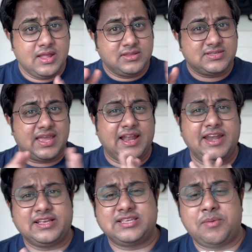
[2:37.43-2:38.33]
The second
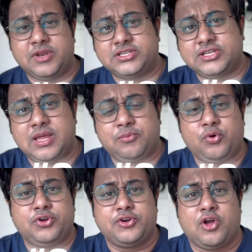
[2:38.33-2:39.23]
examination I'm
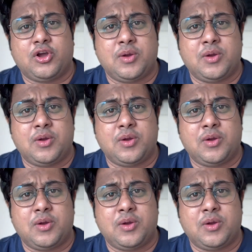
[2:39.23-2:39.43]
going to talk